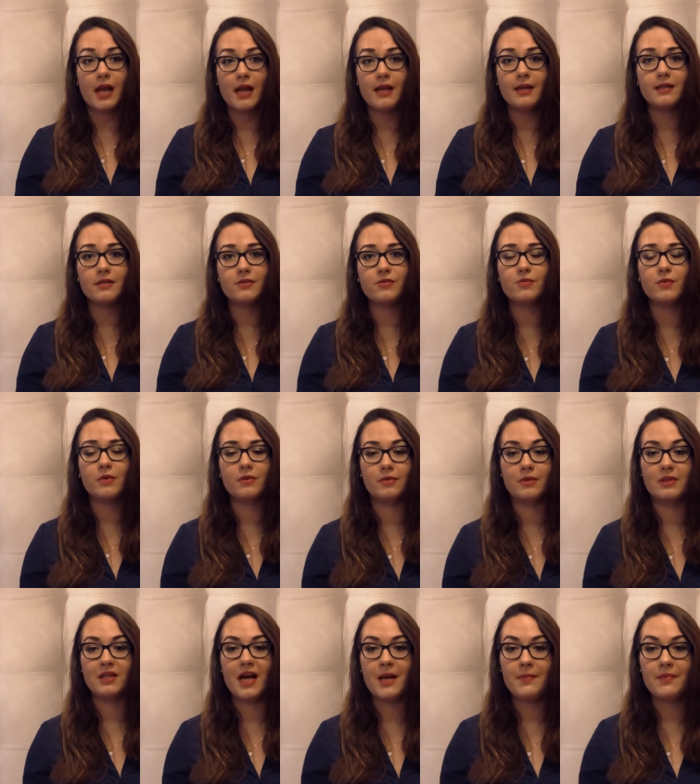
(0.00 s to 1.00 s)
And this is what
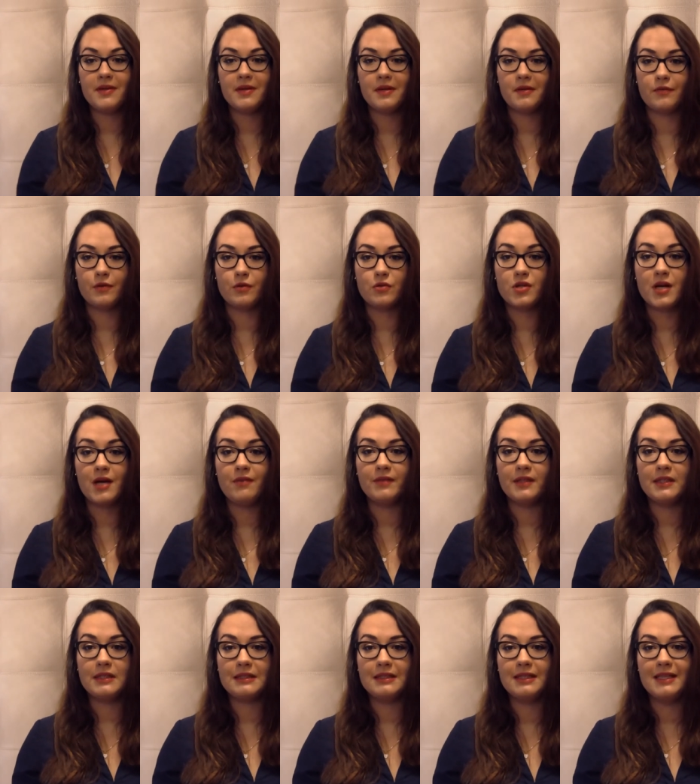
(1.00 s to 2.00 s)
will happen if you
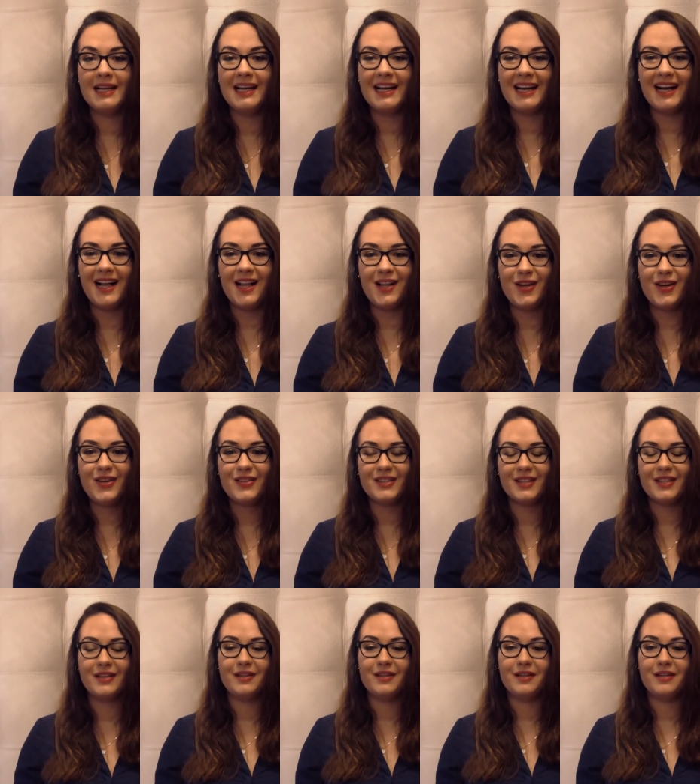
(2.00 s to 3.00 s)
travel a lot
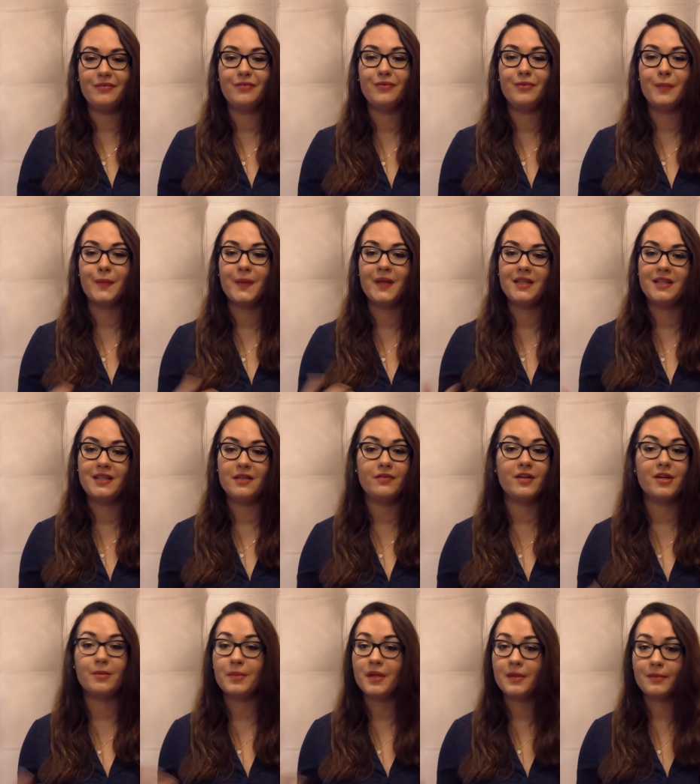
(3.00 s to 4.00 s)
and if you meet
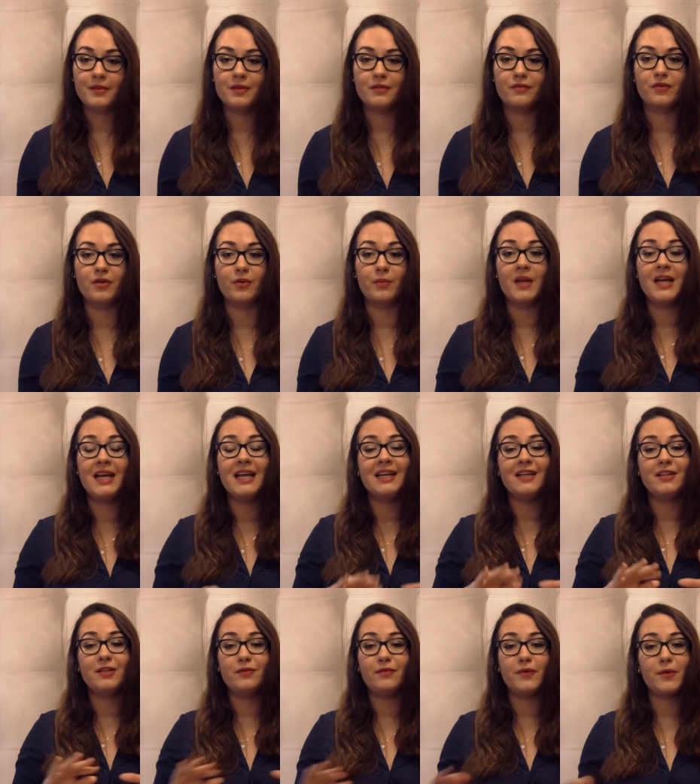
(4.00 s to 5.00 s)
different people from
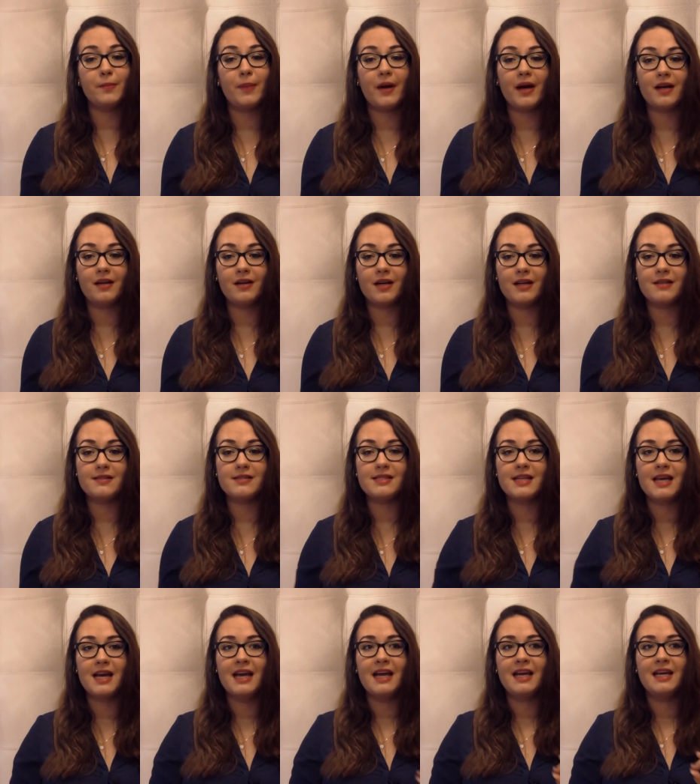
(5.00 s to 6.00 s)
different
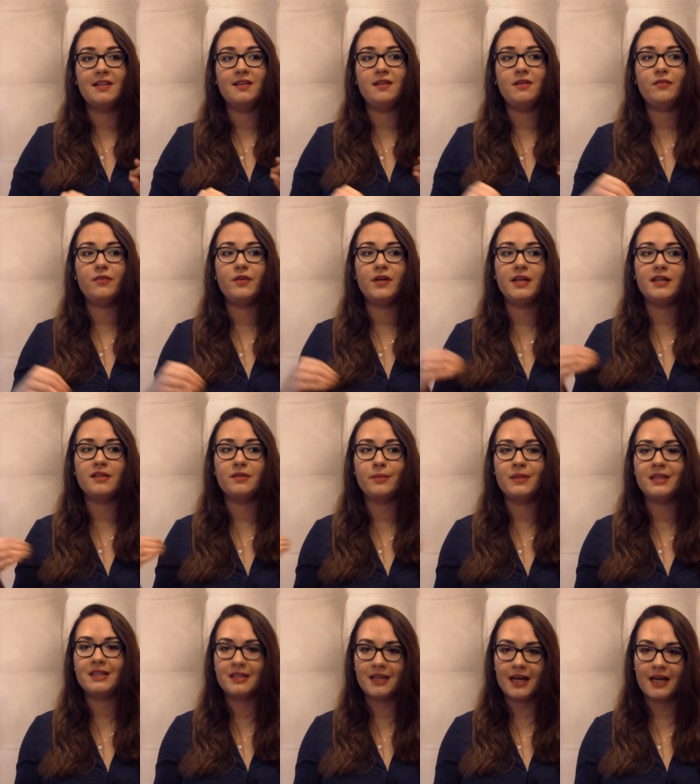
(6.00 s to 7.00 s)
backgrounds, different
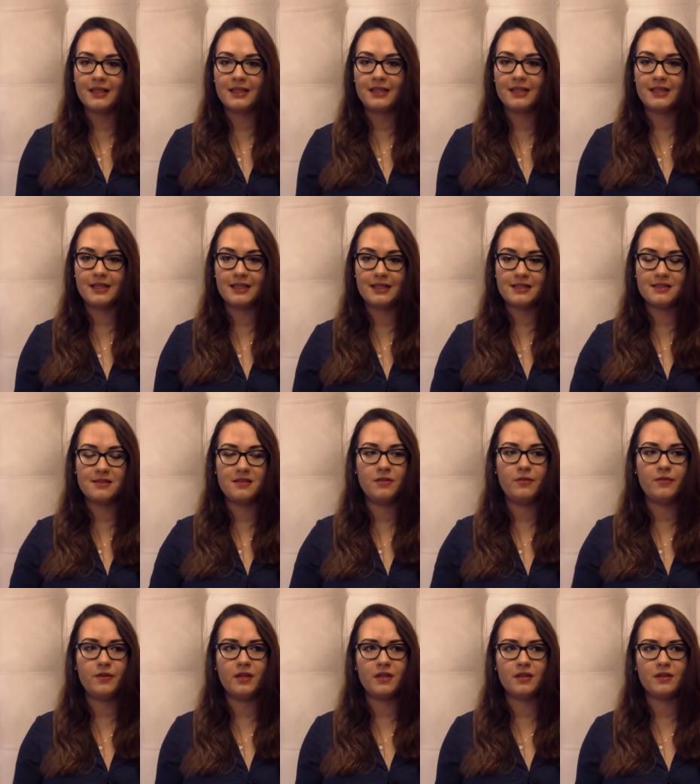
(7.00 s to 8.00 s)
mentalities,
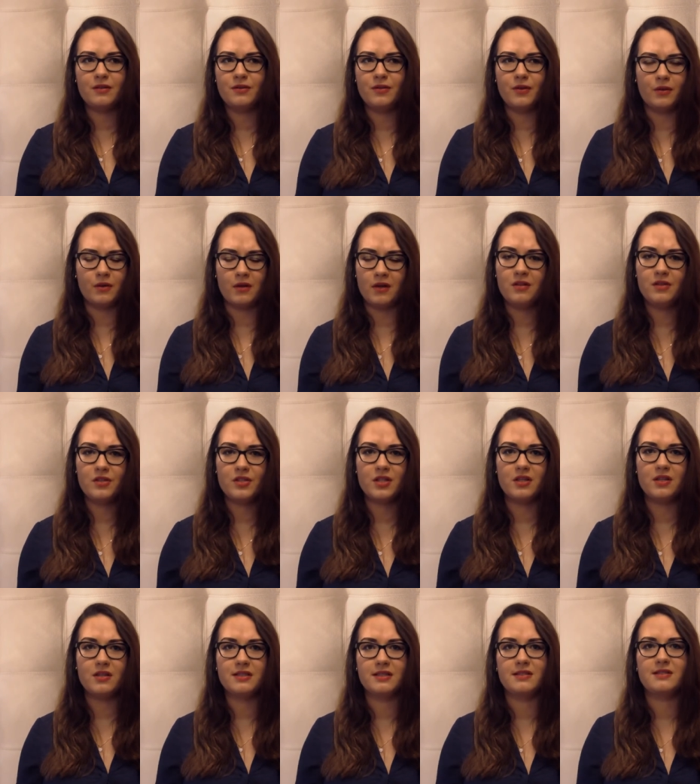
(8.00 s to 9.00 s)
different you know
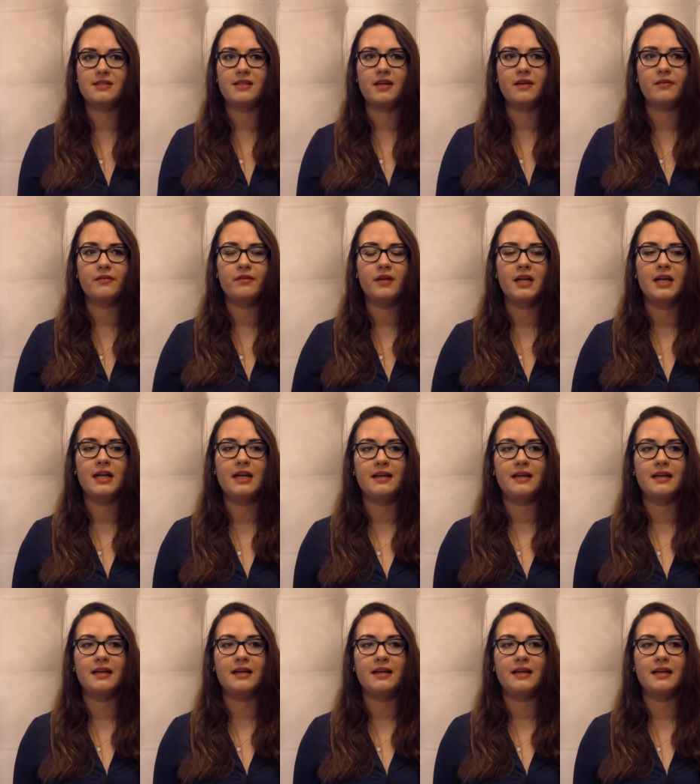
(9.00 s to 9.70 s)
cultures and stuff,